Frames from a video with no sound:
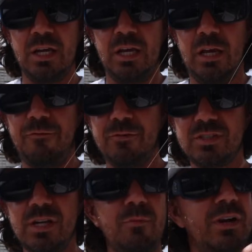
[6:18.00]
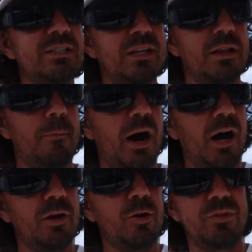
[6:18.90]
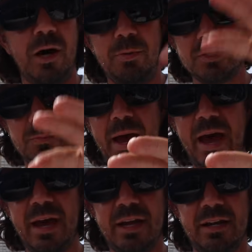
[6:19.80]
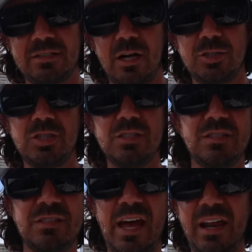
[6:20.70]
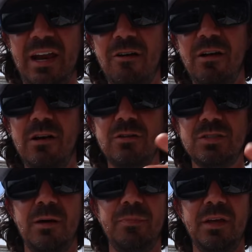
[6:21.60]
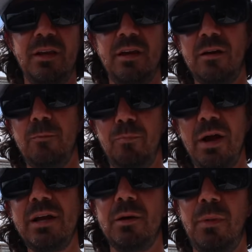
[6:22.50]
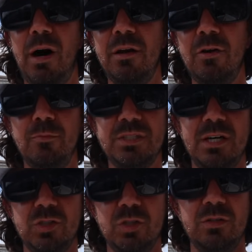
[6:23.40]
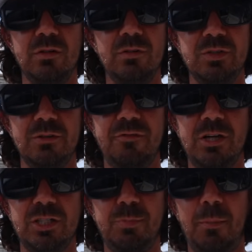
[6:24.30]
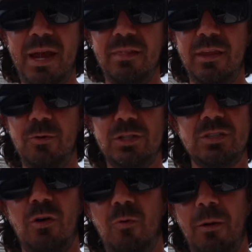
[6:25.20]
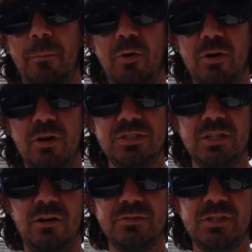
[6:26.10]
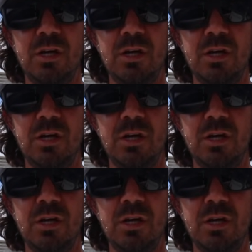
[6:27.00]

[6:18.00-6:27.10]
if for some reason the mono doubles back and it touches that area or something, it could break the mono and potentially you can lose a fish. But mainly we just don't want to poke ourselves.